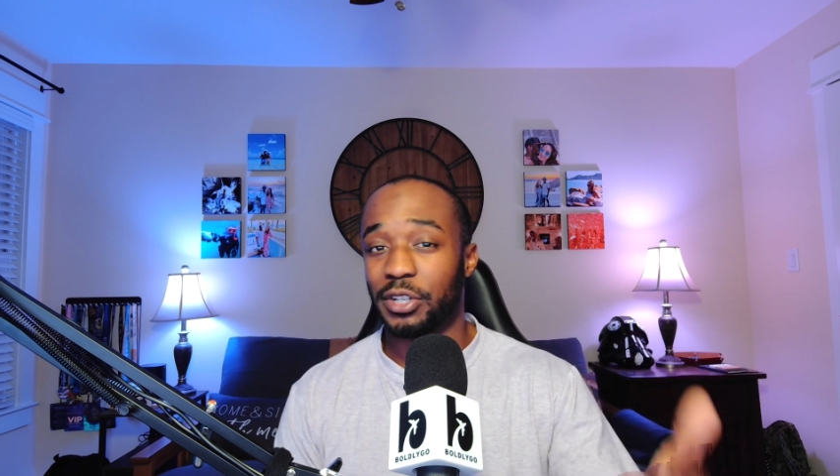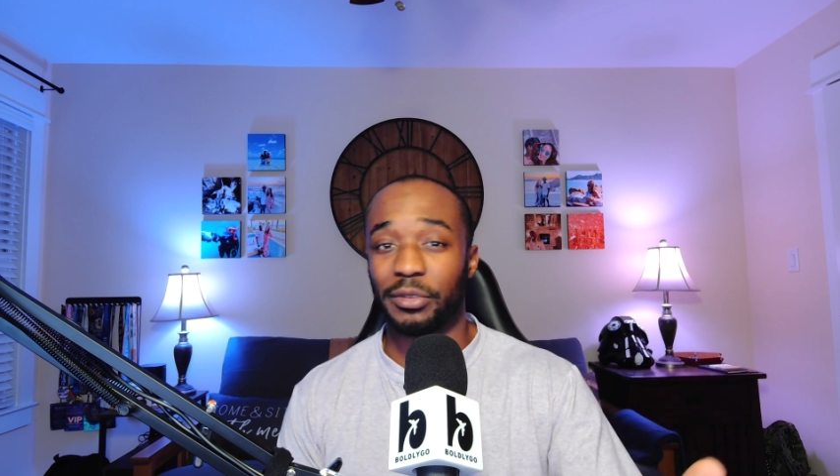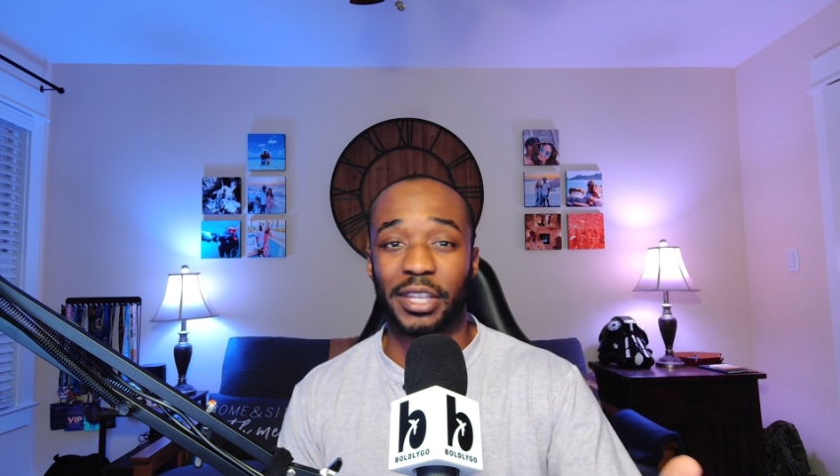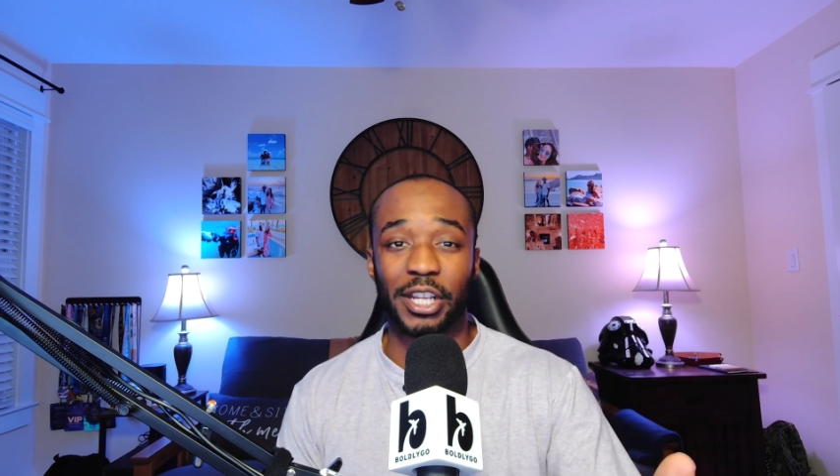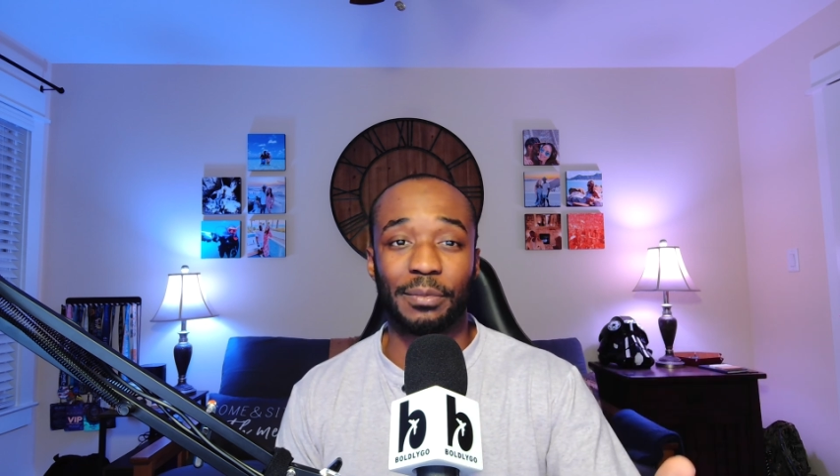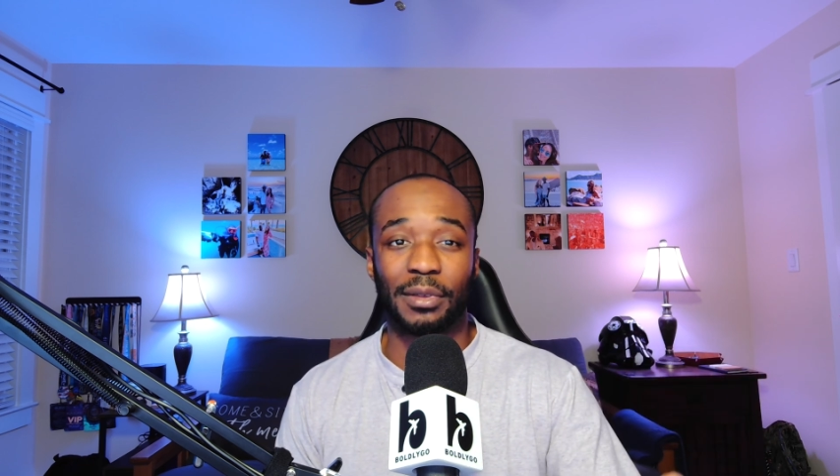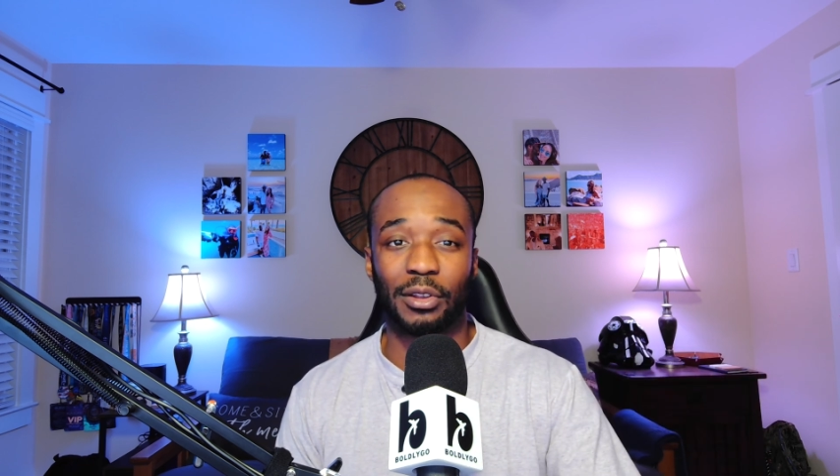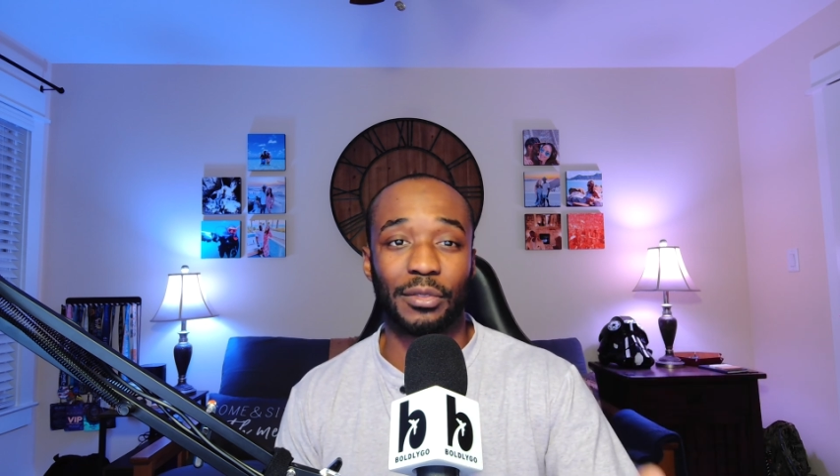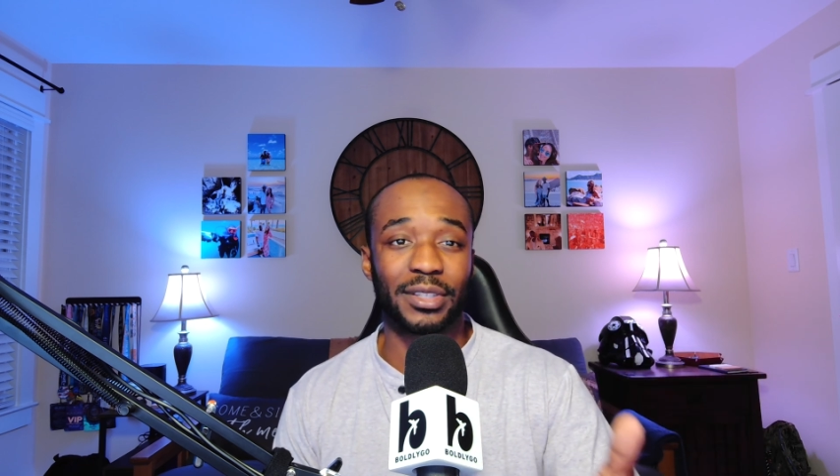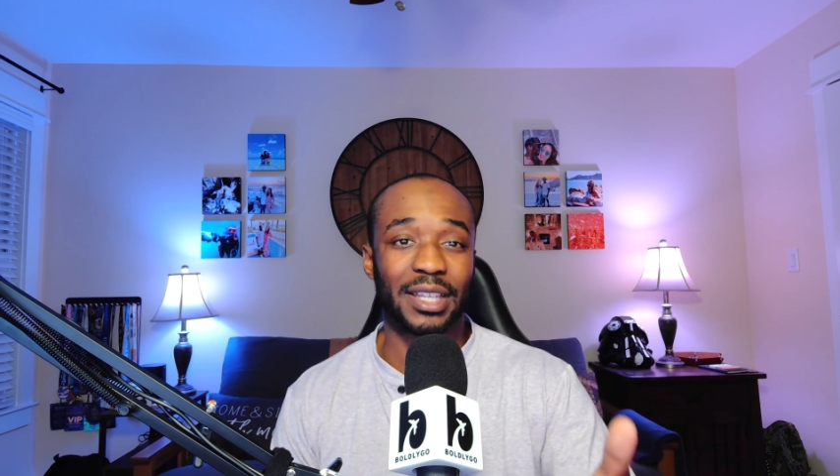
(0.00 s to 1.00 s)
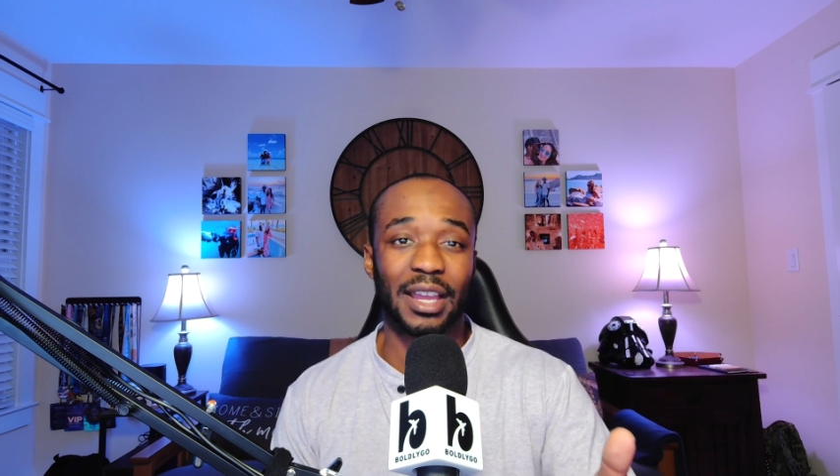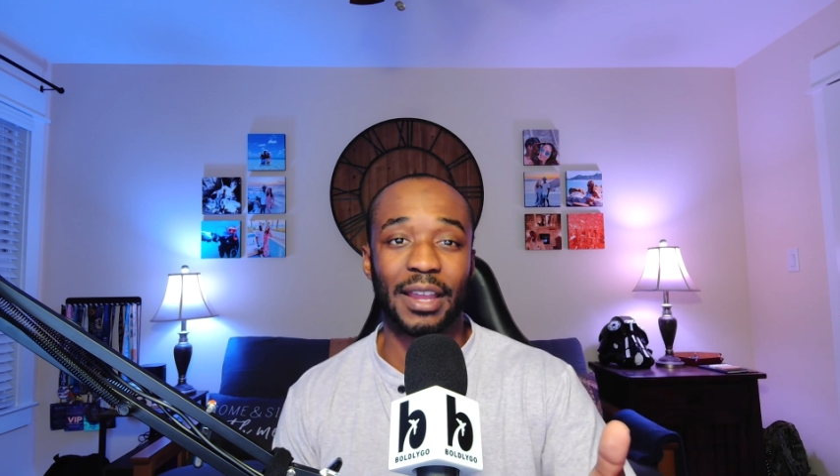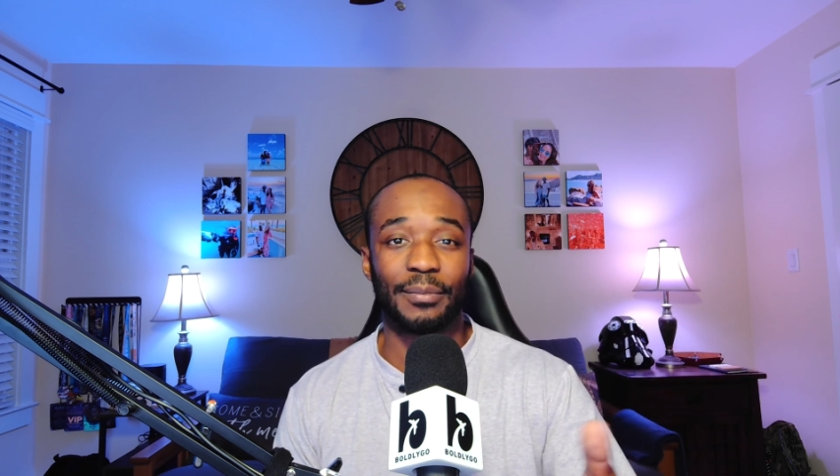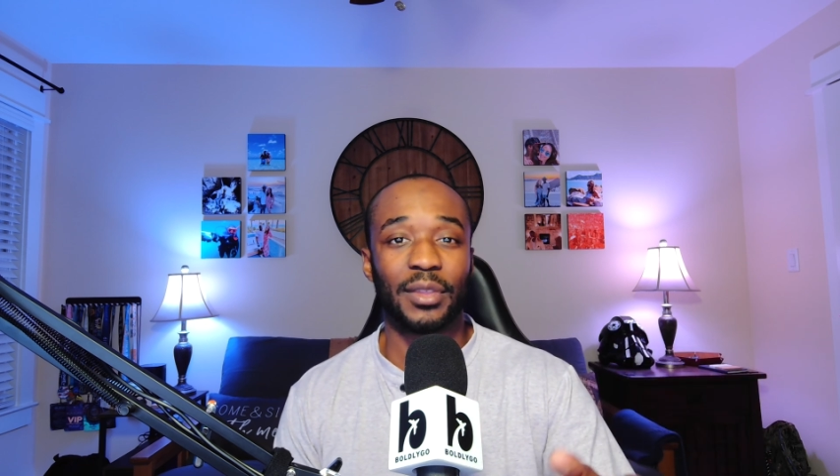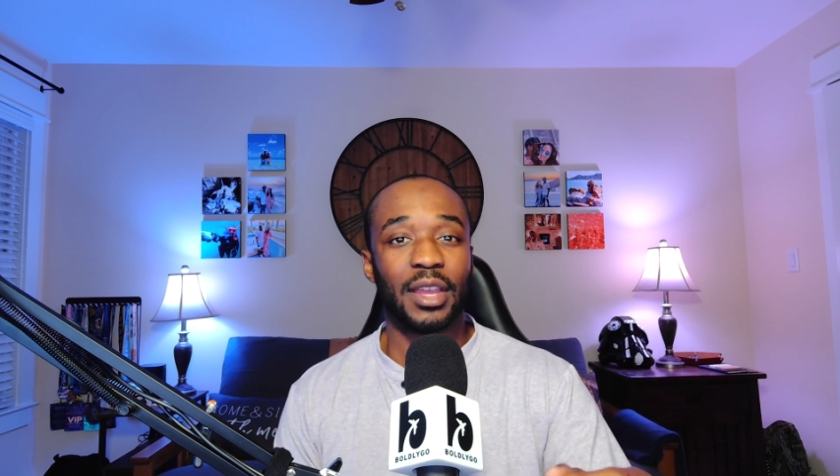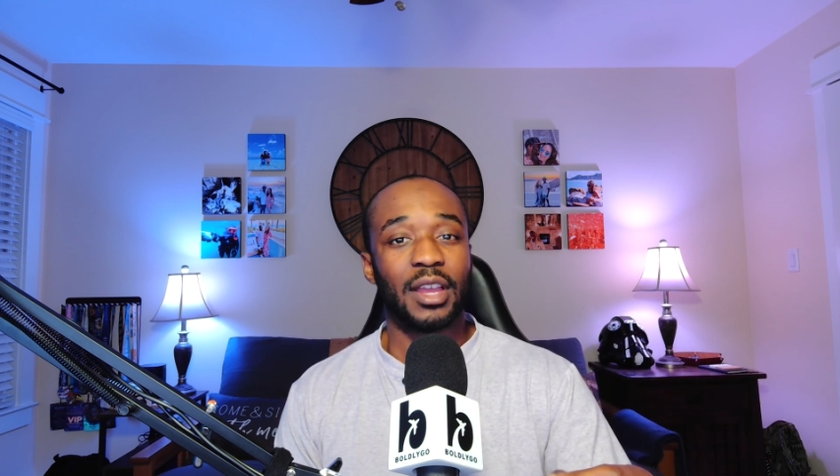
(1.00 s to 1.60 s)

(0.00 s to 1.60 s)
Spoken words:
don't hear about all the time.